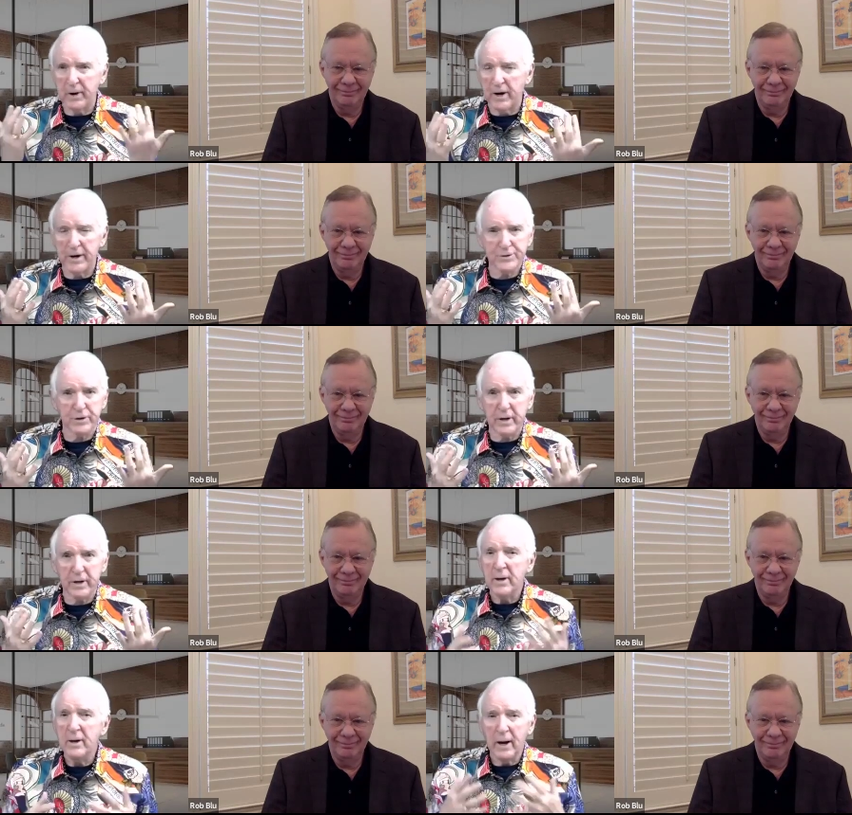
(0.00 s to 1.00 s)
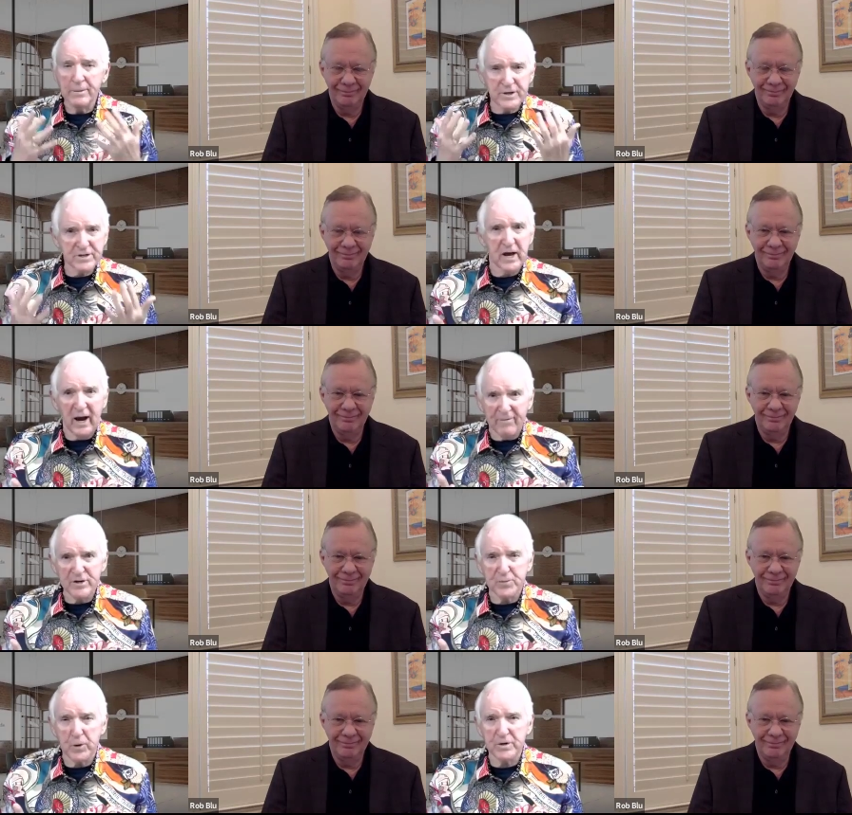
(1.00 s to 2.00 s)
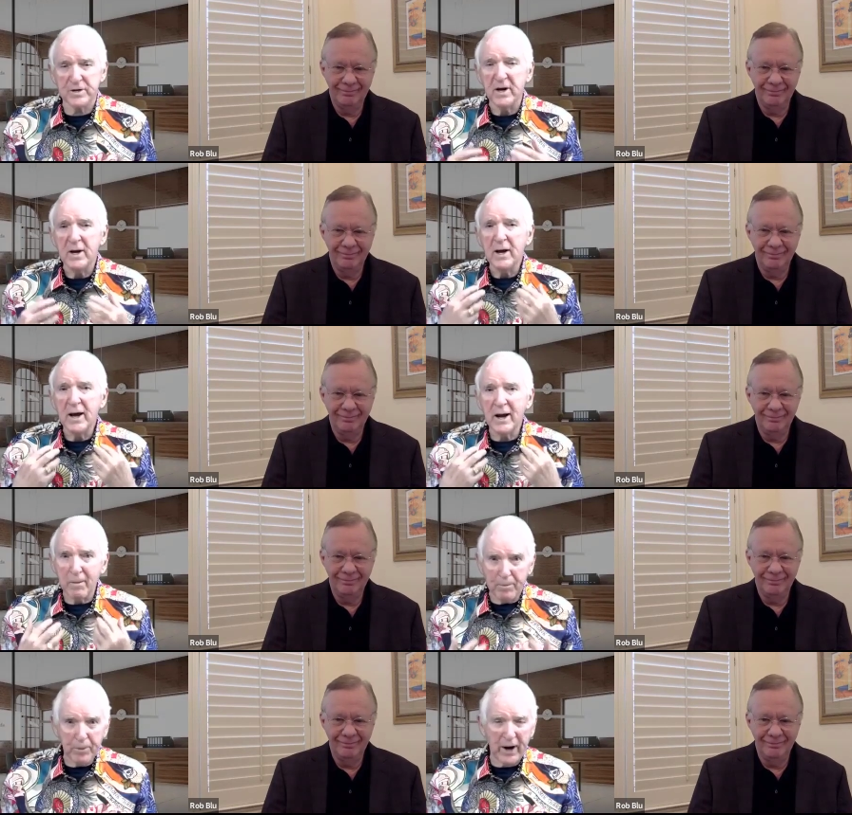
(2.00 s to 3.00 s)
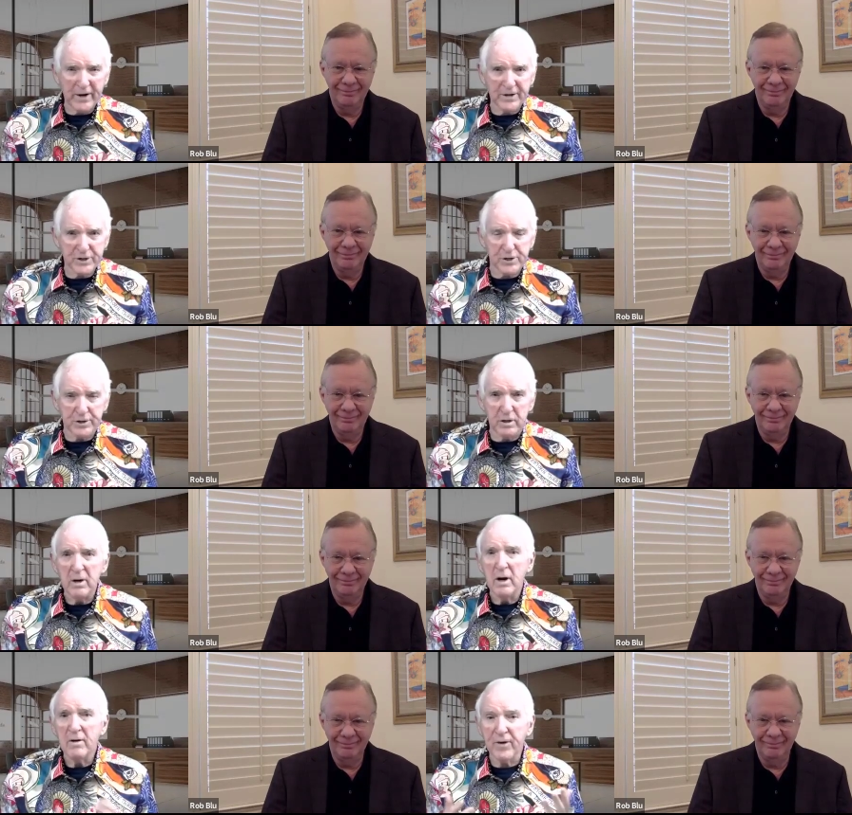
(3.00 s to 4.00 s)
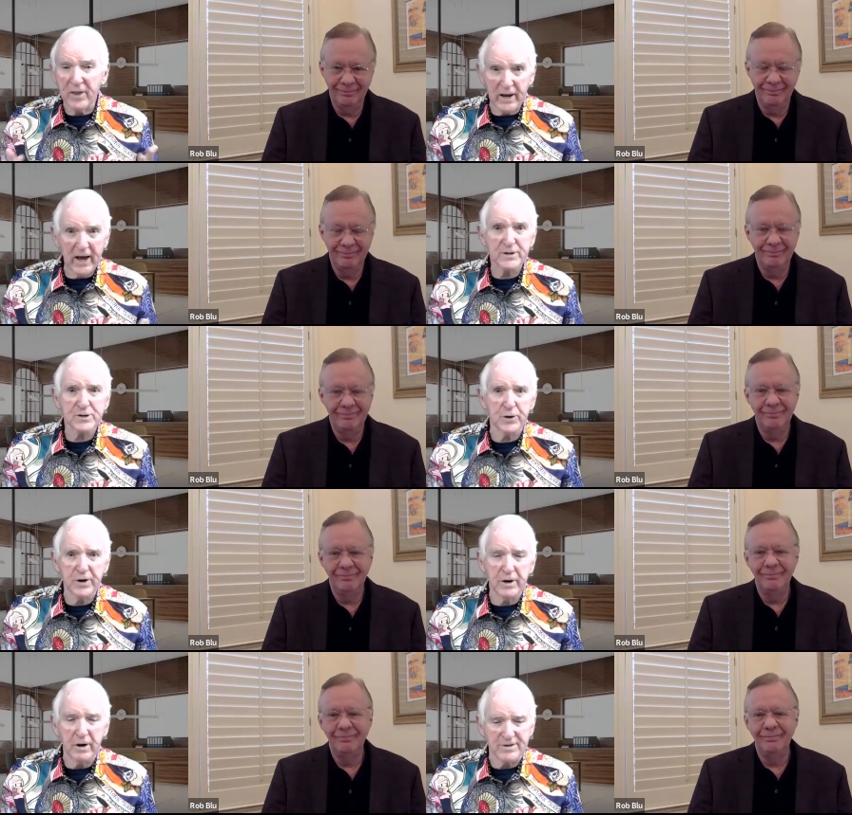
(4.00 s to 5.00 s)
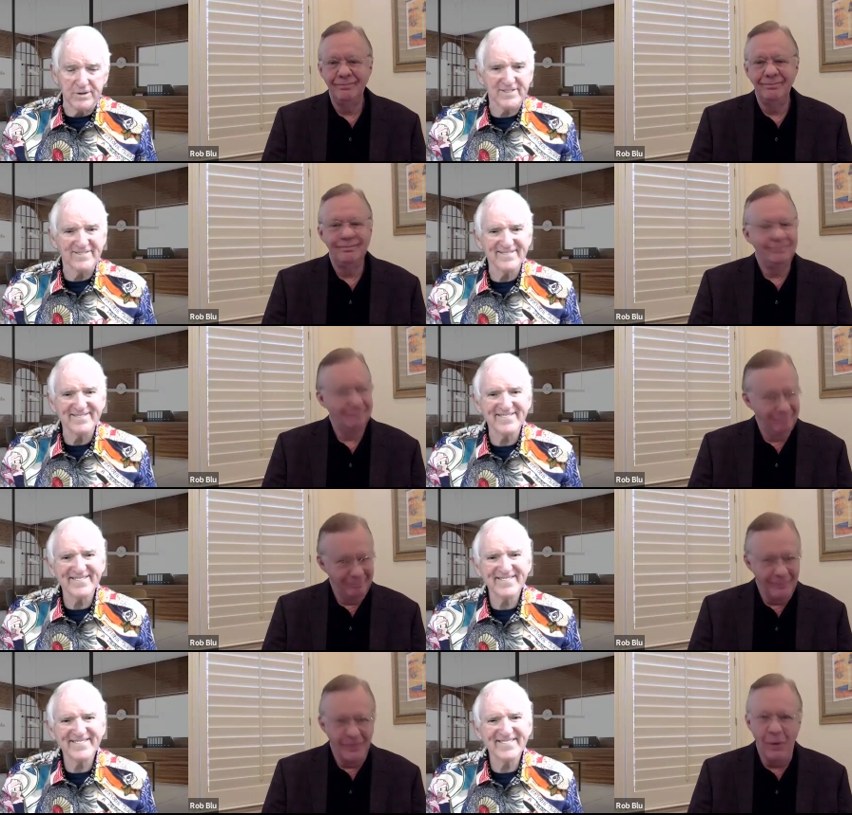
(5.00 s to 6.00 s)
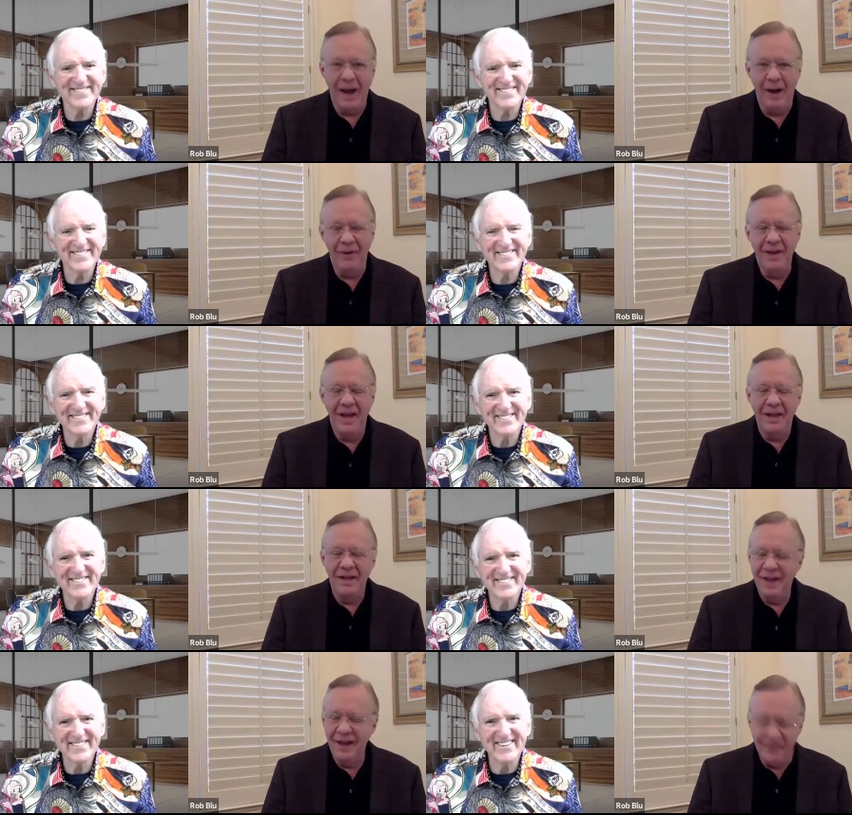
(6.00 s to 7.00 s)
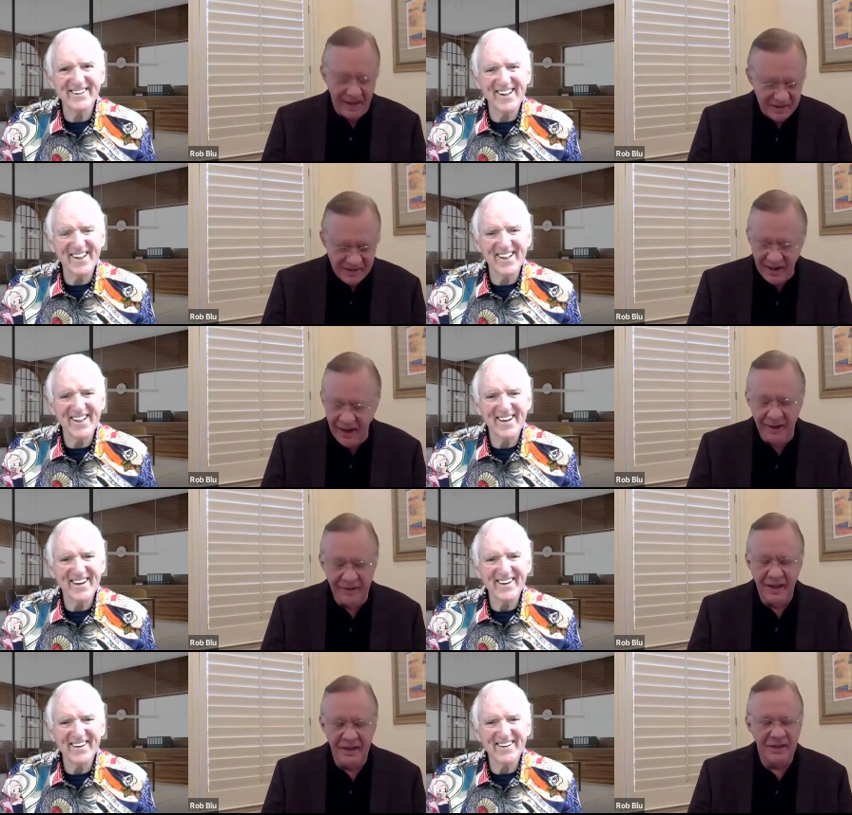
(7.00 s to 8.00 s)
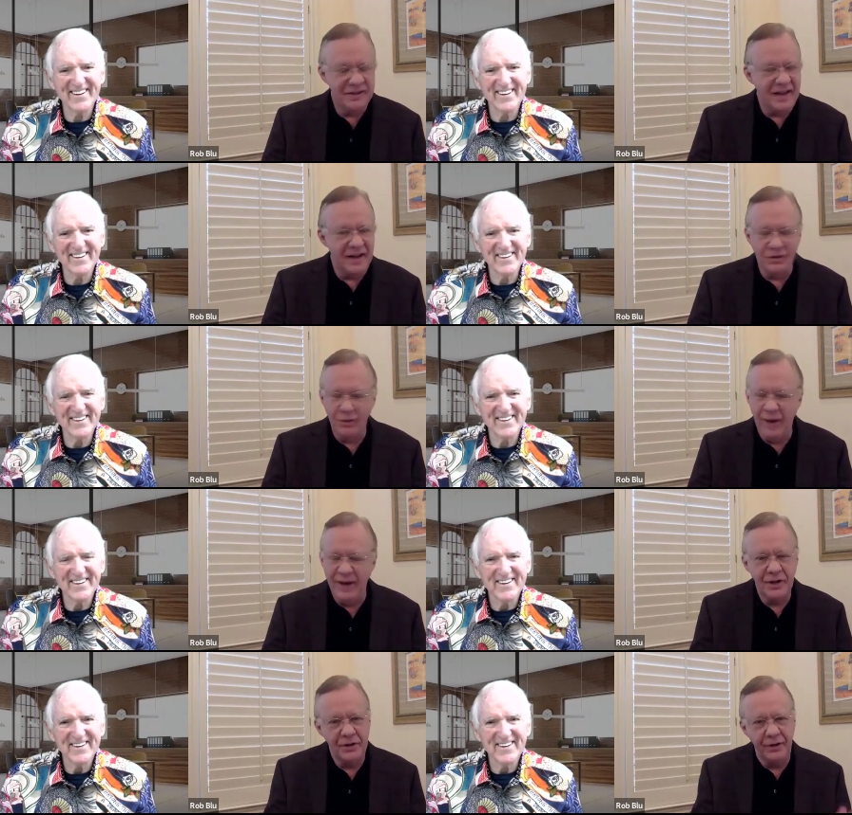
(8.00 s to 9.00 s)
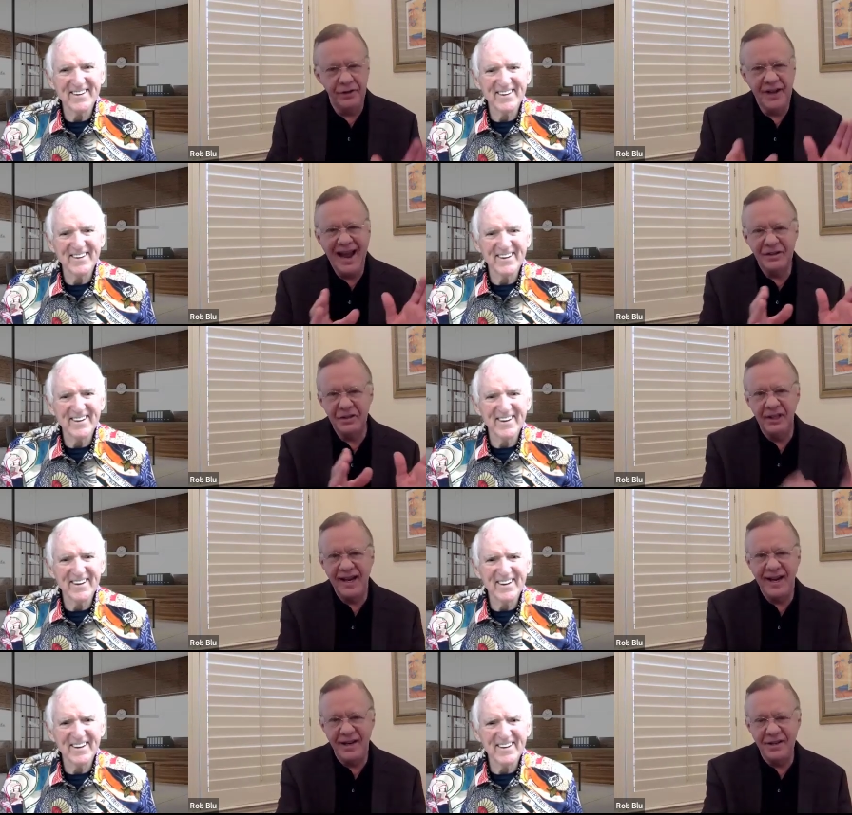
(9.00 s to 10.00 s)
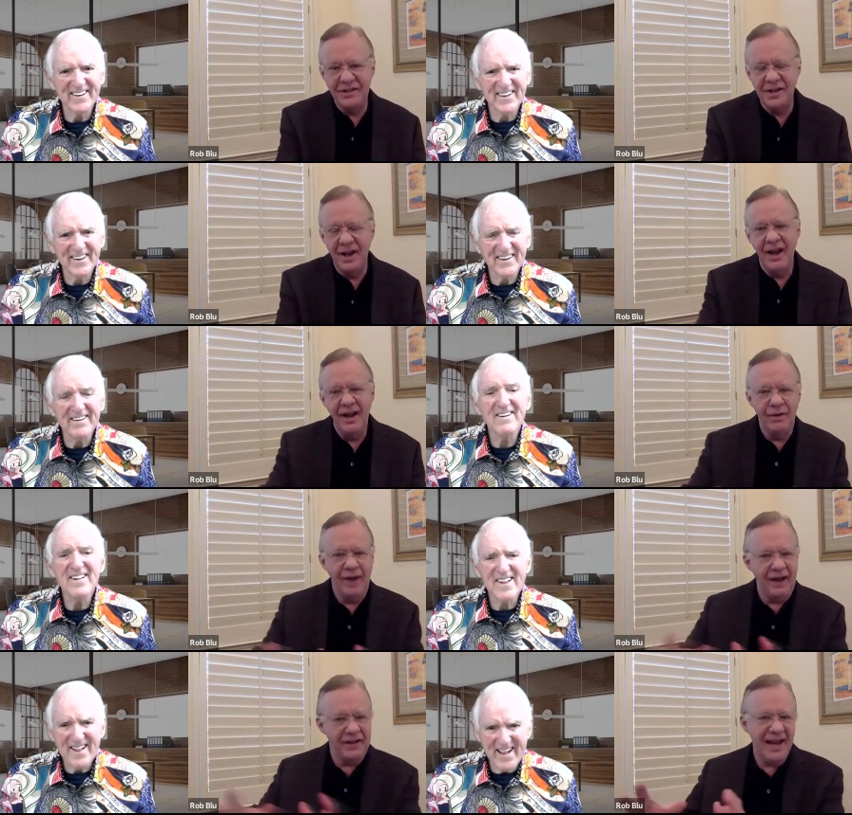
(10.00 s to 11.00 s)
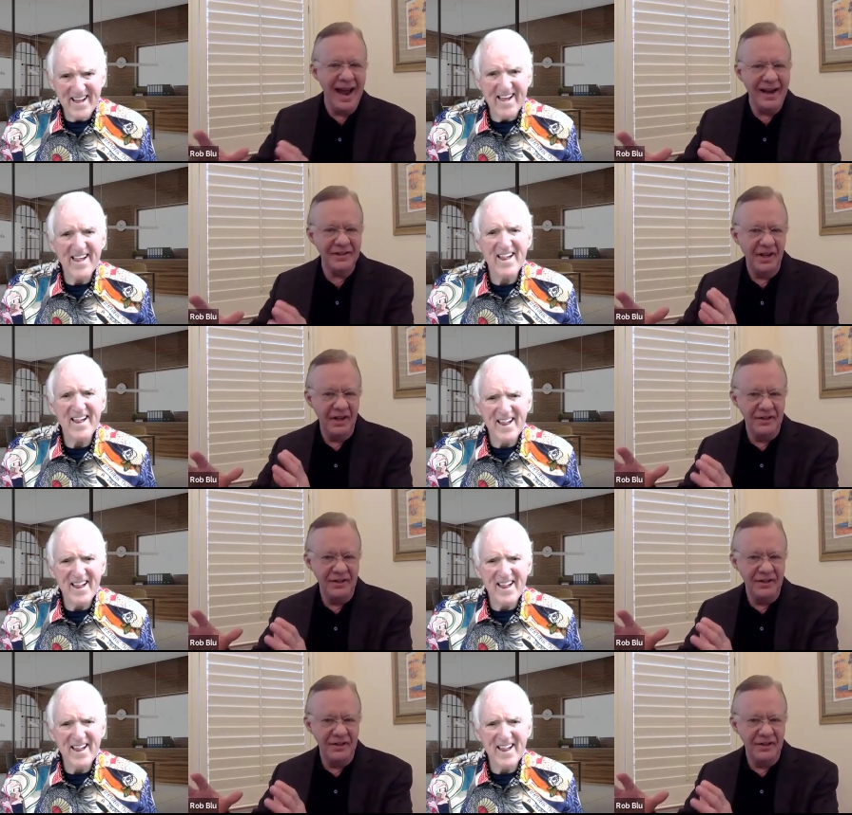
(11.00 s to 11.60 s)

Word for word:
Speaker 1: I'm not an attorney. I'm just an average person. And I'm a practitioner for the last 30 years.
Speaker 2: Wow. Ted, that sounds great. So there are tax liens and tax